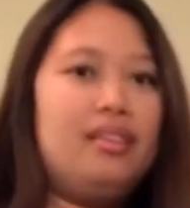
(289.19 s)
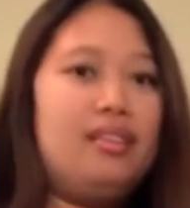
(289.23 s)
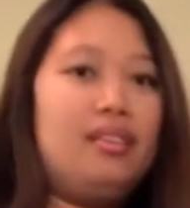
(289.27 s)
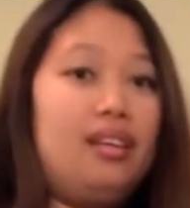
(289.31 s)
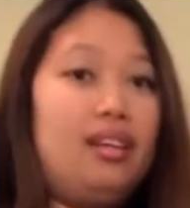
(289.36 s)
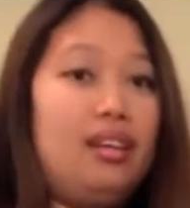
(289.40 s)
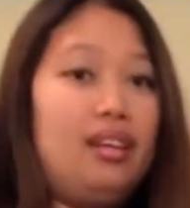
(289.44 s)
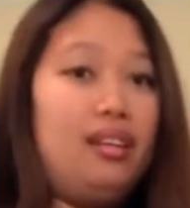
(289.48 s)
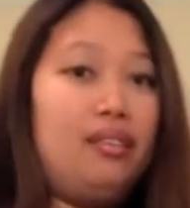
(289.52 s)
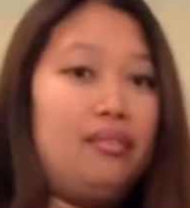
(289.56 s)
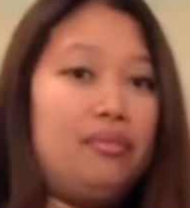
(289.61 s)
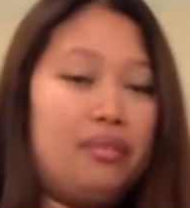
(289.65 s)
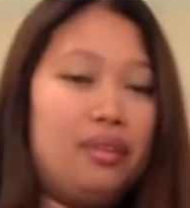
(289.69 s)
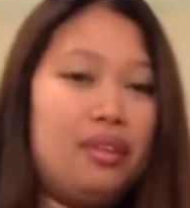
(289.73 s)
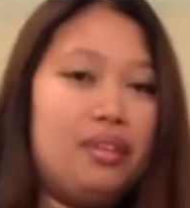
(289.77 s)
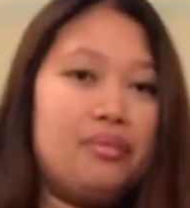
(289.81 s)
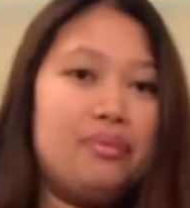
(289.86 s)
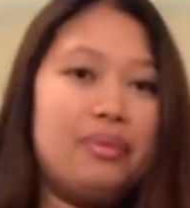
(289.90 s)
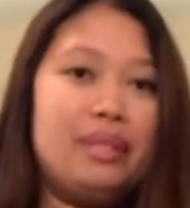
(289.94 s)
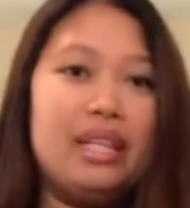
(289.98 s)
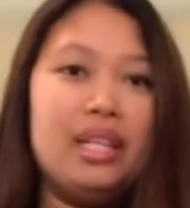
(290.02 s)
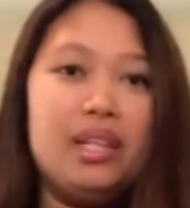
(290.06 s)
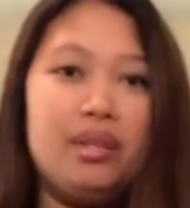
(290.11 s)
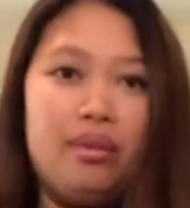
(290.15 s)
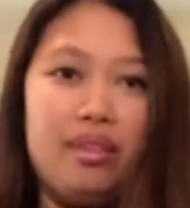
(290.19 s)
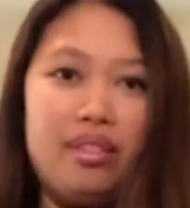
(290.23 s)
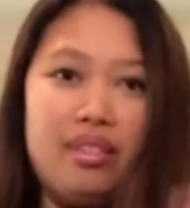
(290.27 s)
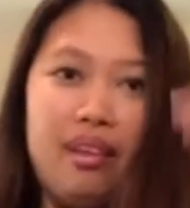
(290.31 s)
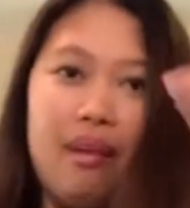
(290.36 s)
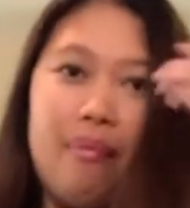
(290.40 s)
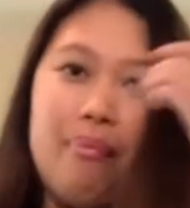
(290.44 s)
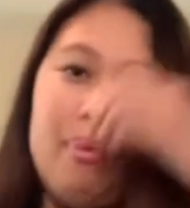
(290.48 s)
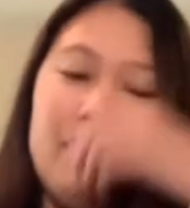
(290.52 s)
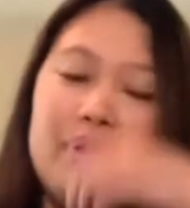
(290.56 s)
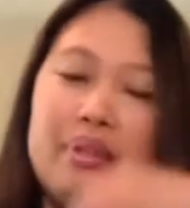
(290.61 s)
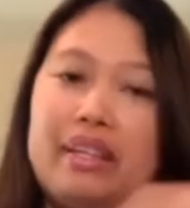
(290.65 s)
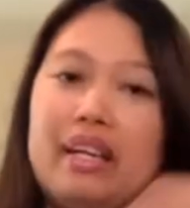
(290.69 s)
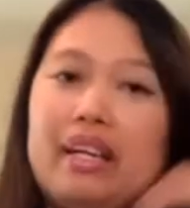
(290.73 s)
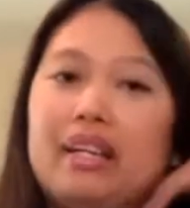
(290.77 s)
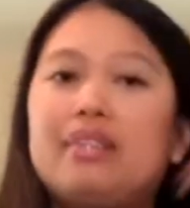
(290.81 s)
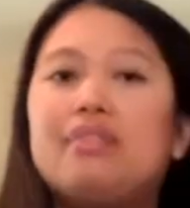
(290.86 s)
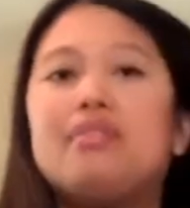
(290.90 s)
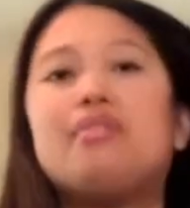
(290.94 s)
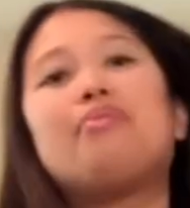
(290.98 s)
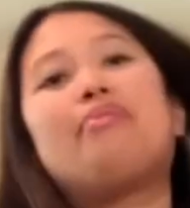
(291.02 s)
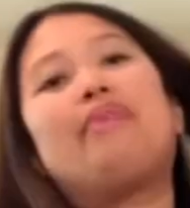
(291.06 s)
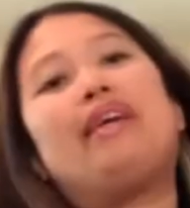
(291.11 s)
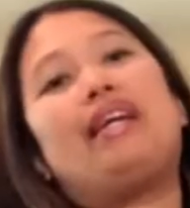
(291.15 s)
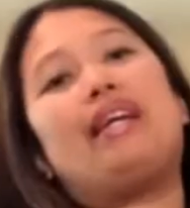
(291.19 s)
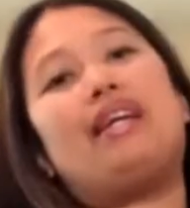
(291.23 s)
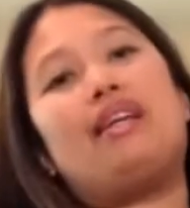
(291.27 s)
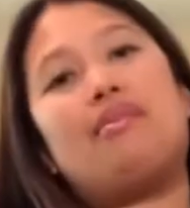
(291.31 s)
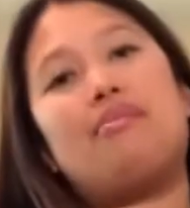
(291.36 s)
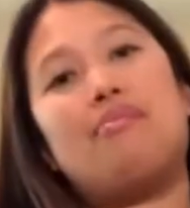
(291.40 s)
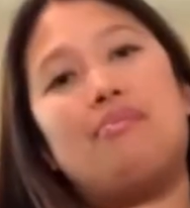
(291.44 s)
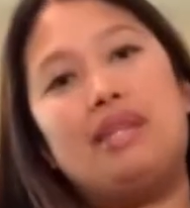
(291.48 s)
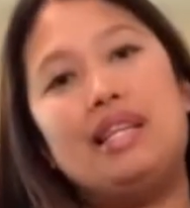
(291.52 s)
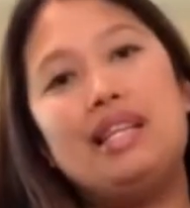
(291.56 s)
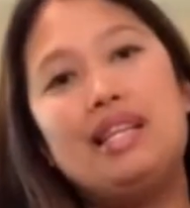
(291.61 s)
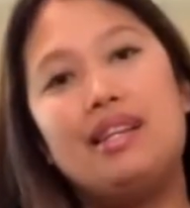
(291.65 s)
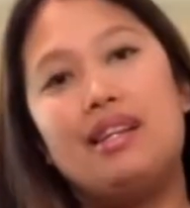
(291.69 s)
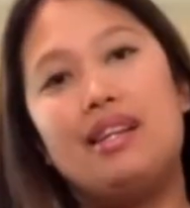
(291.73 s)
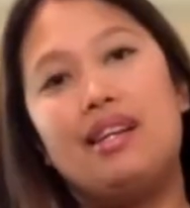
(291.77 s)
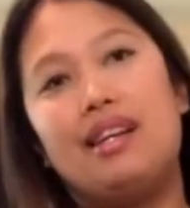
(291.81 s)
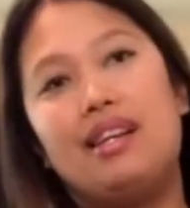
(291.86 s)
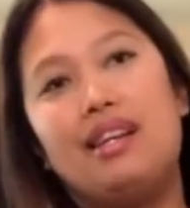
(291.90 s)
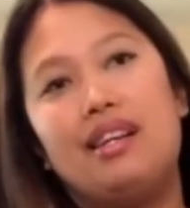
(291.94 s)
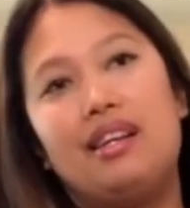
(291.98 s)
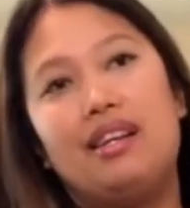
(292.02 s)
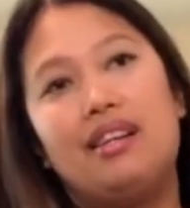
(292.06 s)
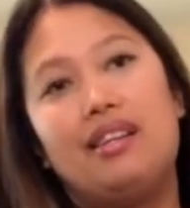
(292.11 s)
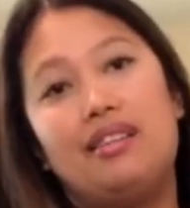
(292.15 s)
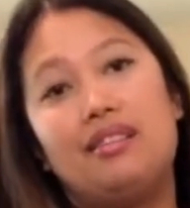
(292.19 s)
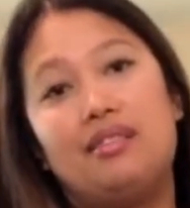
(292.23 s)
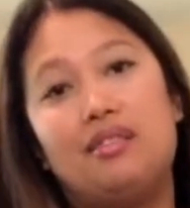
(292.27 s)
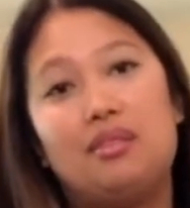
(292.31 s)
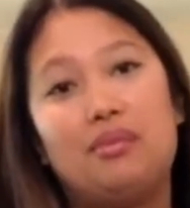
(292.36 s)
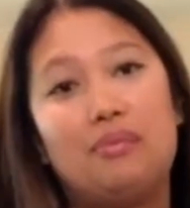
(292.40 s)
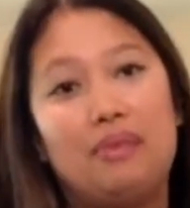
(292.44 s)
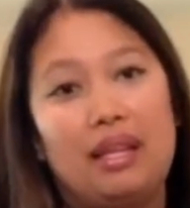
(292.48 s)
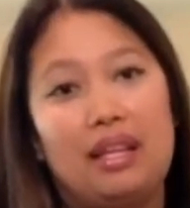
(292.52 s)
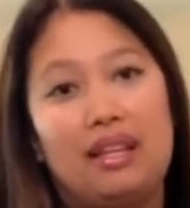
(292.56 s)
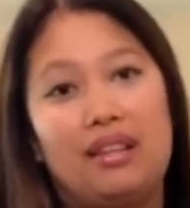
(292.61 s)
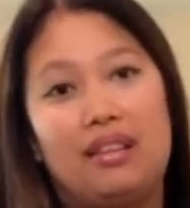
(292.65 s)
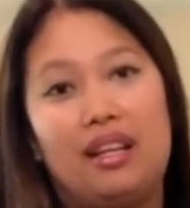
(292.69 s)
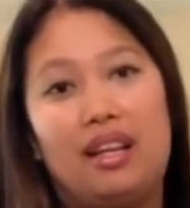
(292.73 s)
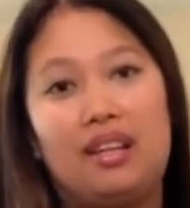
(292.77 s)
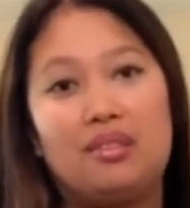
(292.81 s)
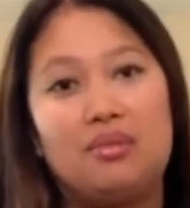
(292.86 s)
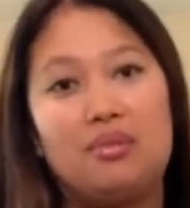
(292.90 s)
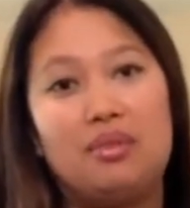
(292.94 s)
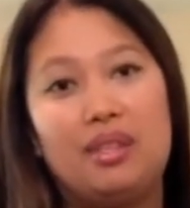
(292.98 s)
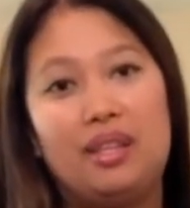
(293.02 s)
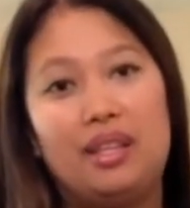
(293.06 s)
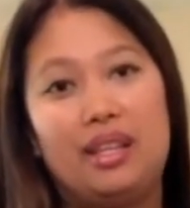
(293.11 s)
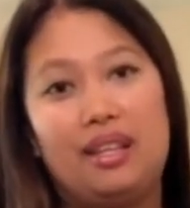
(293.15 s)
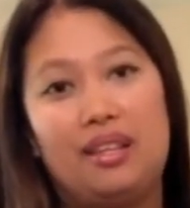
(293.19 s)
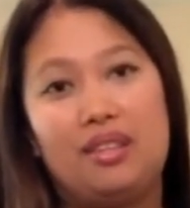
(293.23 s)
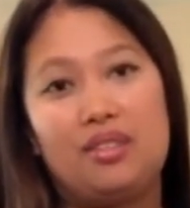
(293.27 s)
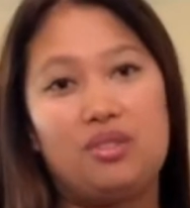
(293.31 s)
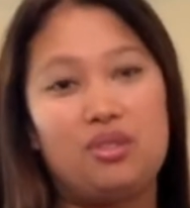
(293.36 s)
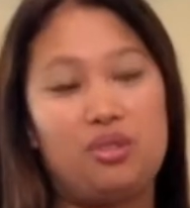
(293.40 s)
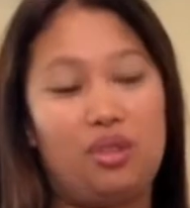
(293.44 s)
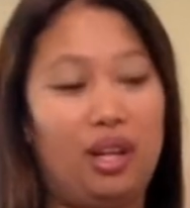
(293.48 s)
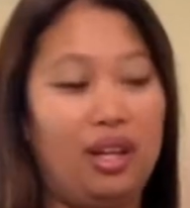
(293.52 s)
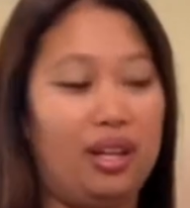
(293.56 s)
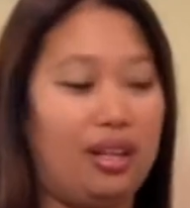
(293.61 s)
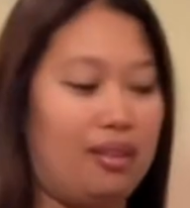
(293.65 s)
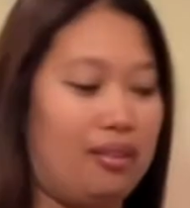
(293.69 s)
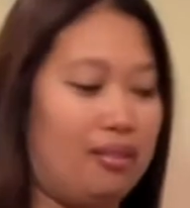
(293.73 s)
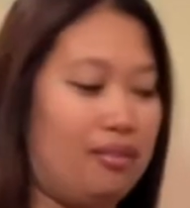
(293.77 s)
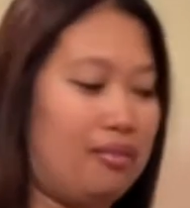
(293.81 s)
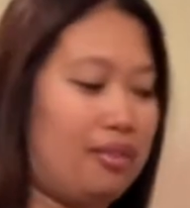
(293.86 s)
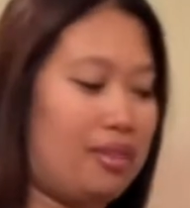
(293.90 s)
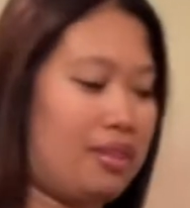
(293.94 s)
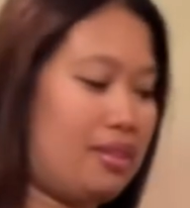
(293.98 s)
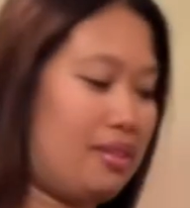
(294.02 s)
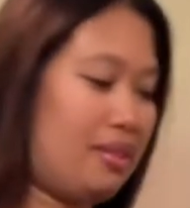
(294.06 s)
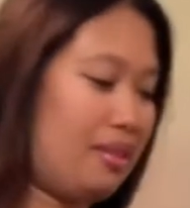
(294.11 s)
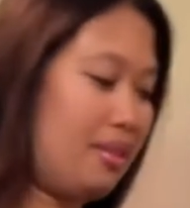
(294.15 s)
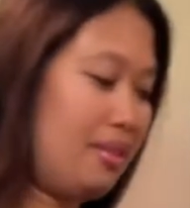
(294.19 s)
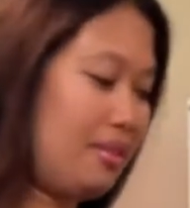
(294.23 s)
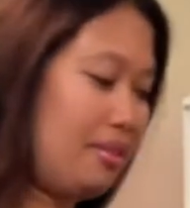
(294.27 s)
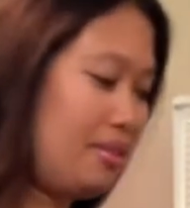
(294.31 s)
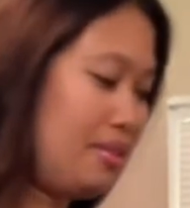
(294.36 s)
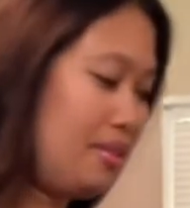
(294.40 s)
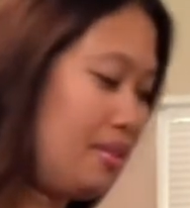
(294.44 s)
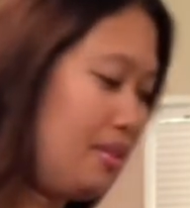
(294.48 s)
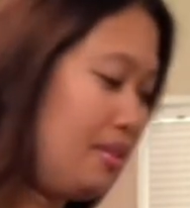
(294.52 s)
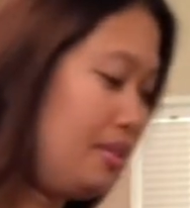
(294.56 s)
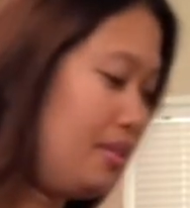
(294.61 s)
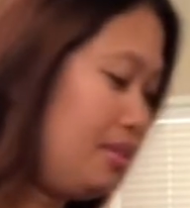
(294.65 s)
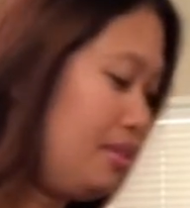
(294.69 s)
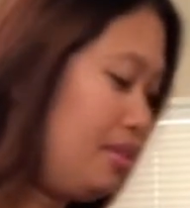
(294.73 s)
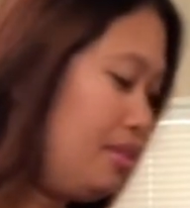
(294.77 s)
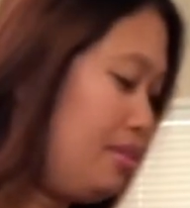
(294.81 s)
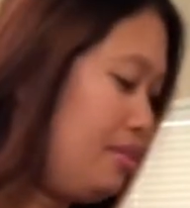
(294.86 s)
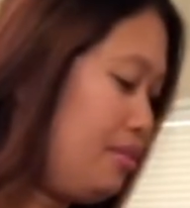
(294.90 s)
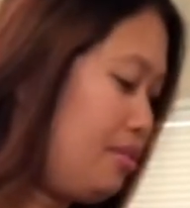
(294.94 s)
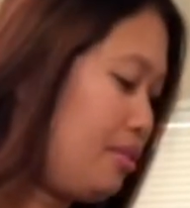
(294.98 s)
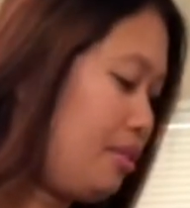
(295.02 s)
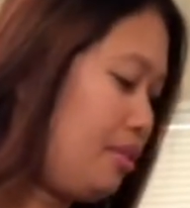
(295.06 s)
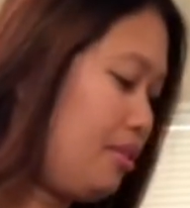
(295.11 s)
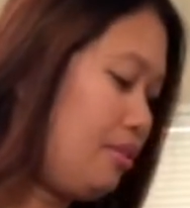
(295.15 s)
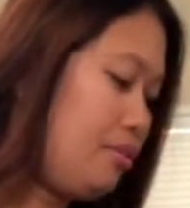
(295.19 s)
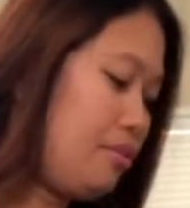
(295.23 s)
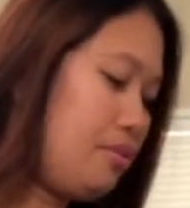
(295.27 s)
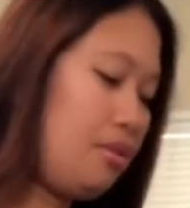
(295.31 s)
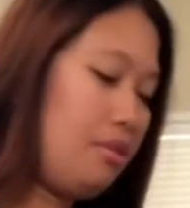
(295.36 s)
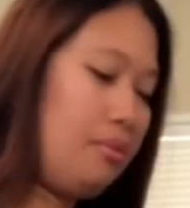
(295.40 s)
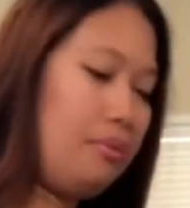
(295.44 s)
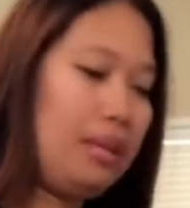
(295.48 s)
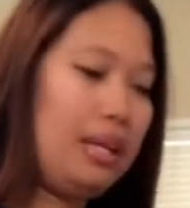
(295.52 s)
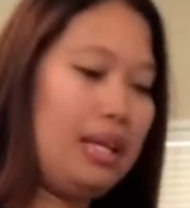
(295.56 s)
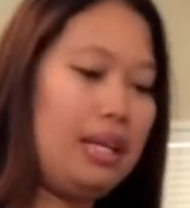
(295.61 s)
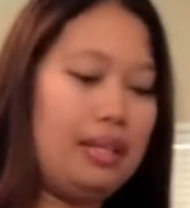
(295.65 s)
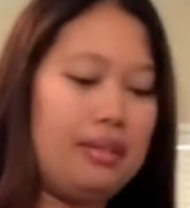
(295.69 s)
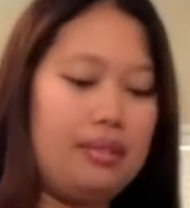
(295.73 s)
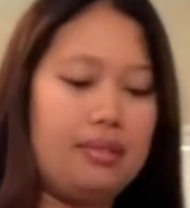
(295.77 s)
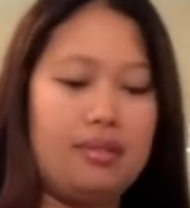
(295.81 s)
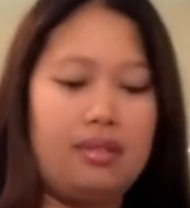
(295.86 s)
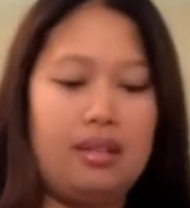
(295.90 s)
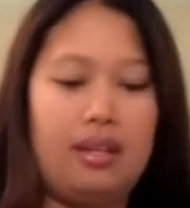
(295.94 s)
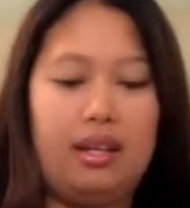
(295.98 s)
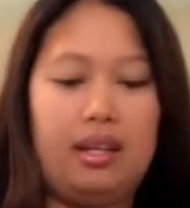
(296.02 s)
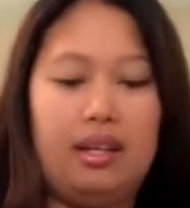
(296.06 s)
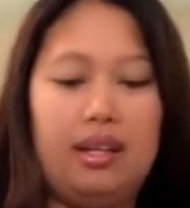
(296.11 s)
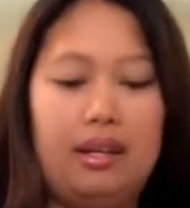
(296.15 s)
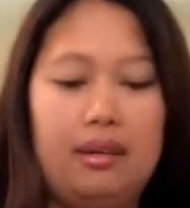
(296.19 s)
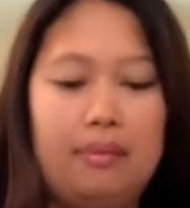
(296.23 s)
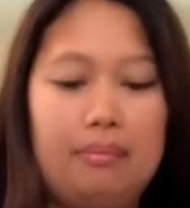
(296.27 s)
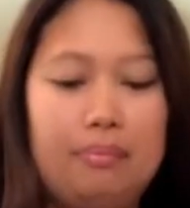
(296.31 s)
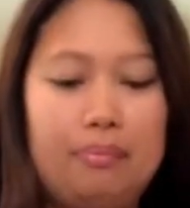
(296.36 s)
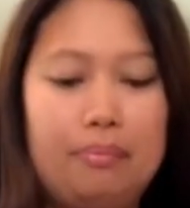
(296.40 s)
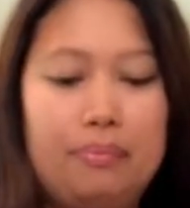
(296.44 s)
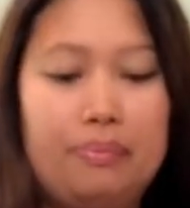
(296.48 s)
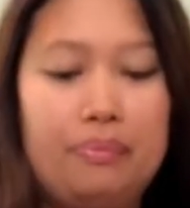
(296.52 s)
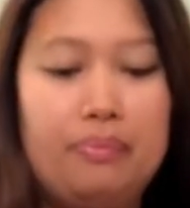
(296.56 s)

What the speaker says: Of course, we need to assemble that to make it bigger and to make it actually a shelf. So also we got some